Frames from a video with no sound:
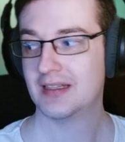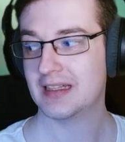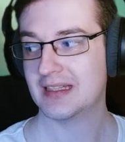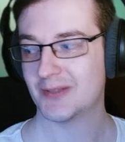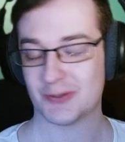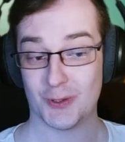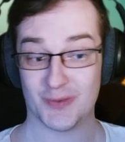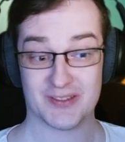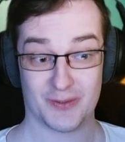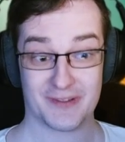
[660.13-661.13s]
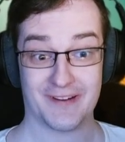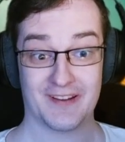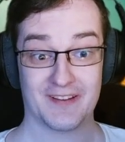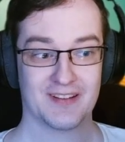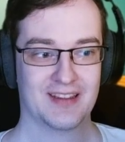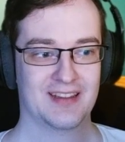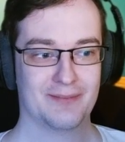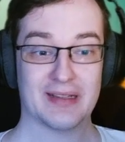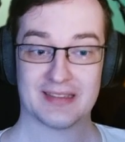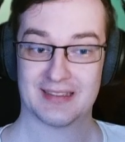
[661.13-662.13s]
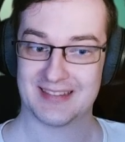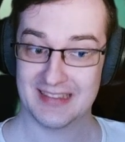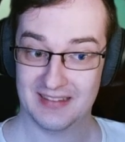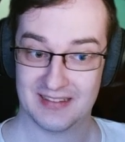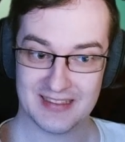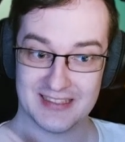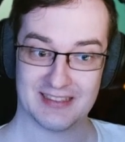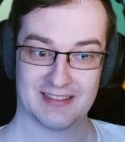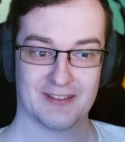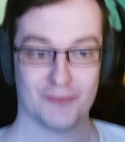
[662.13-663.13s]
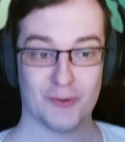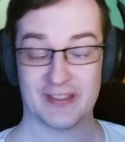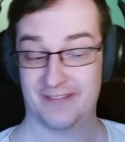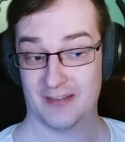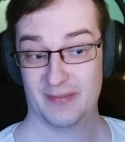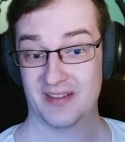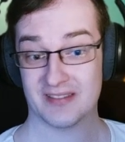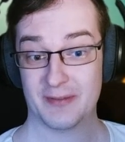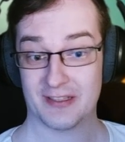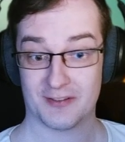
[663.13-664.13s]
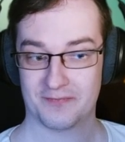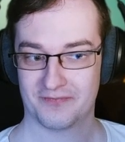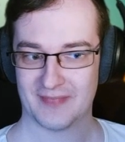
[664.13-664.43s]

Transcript: It was always on 3. But still, 45 million damage.